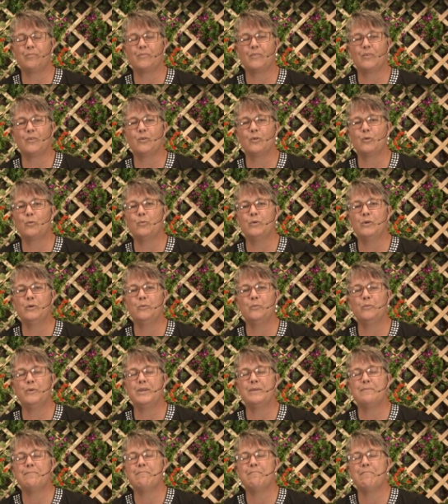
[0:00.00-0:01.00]
Or will
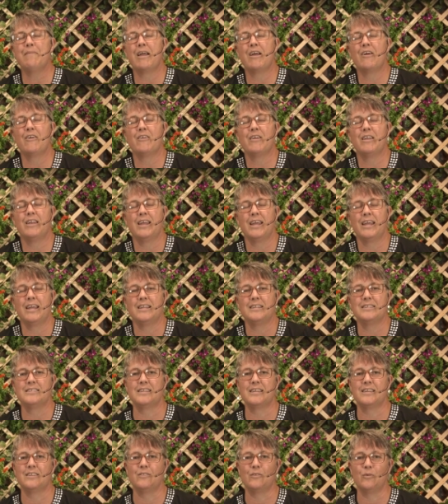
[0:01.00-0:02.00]
we marinate
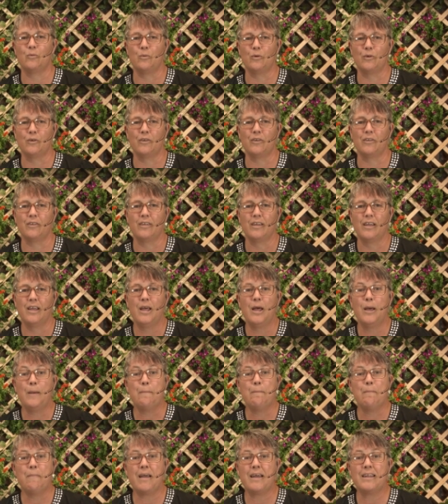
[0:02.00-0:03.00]
in the Word,
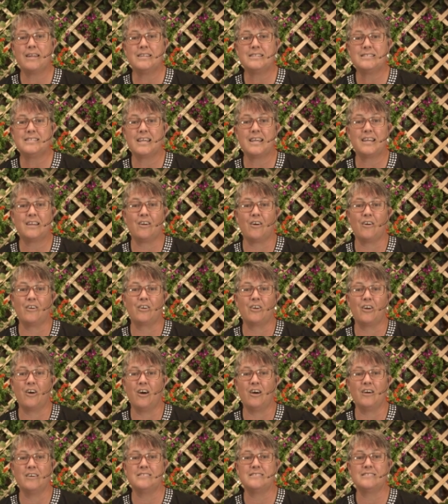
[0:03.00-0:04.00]
meditate on
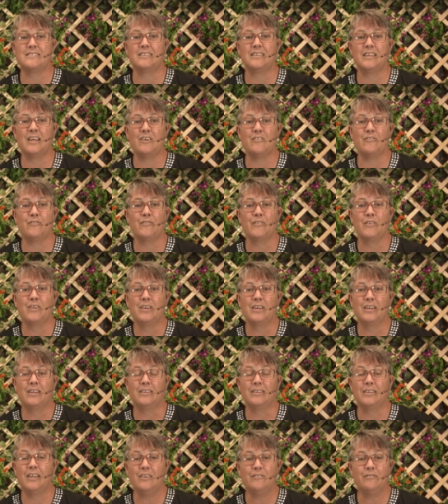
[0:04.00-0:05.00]
God's love
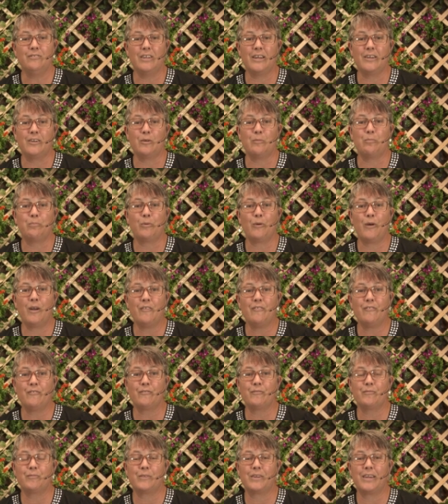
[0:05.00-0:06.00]
letter
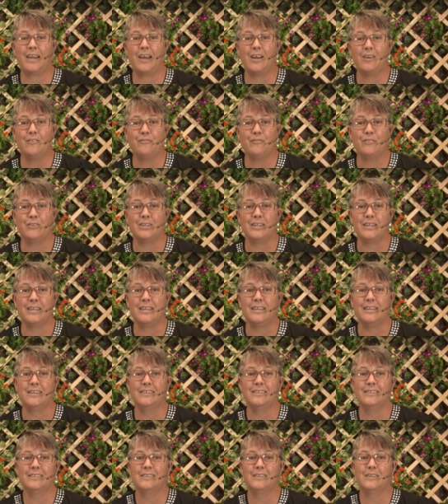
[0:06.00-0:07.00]
carefully,
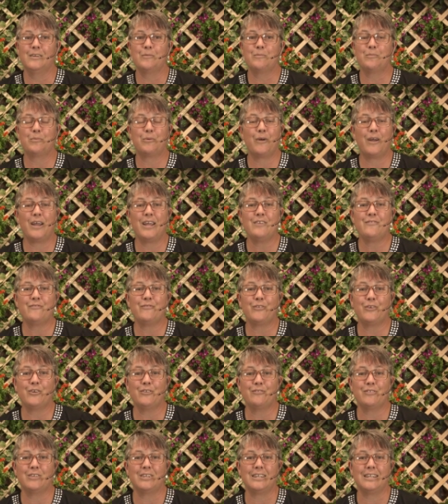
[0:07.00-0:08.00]
pray
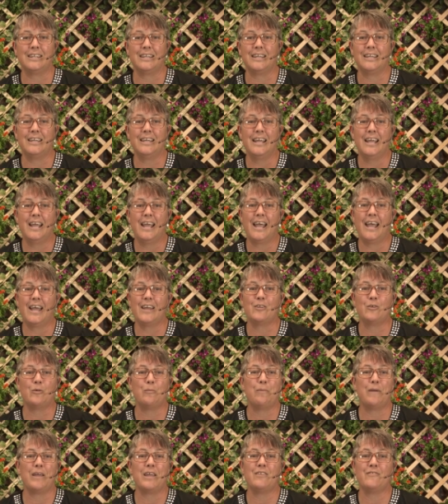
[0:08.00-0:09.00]
fervently, and
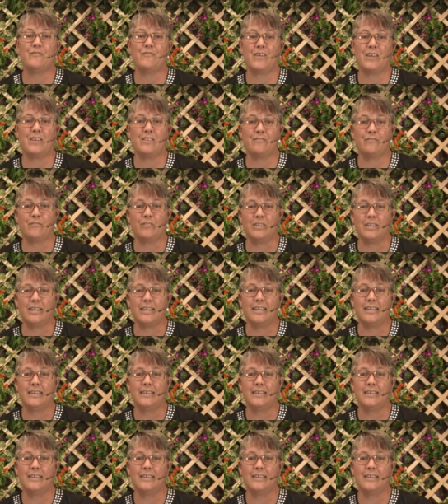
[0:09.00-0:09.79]
obey faithfully?